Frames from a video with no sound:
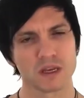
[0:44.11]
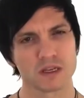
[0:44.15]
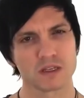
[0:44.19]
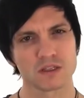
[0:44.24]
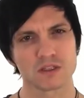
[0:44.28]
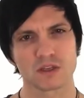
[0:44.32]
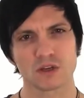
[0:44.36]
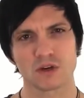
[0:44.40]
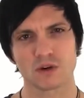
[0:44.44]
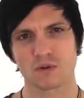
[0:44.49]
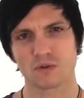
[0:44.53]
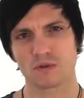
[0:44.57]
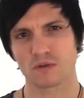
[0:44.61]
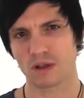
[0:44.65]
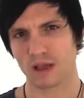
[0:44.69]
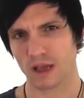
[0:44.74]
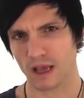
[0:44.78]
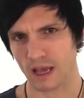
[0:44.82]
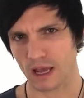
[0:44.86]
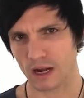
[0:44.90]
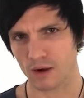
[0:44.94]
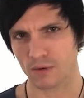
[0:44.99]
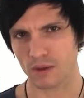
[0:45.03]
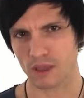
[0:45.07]
So
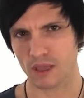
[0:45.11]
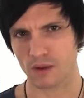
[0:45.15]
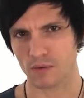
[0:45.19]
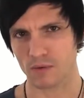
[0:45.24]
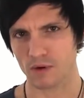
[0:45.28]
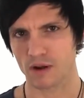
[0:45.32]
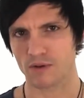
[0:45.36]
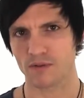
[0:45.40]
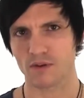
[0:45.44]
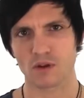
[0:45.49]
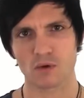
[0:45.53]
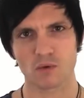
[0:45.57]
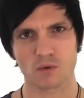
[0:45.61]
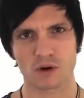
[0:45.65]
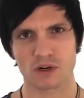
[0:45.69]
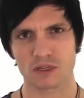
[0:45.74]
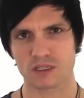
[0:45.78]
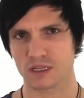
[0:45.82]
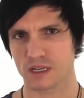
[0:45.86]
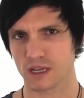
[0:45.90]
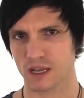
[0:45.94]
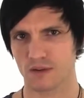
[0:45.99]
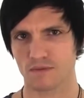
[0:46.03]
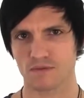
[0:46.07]
how do we get rid of it? Where
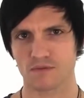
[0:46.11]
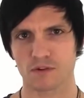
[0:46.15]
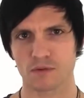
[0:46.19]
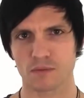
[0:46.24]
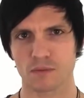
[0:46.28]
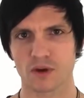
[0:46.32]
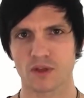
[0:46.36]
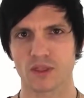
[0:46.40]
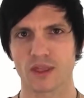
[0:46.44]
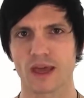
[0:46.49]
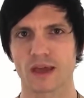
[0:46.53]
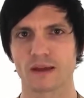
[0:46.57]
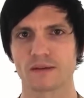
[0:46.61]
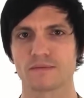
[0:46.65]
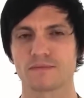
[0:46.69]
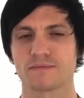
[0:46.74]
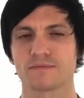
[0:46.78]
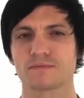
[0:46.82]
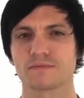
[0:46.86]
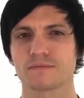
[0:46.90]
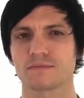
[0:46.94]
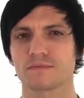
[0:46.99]
does it come from, all that?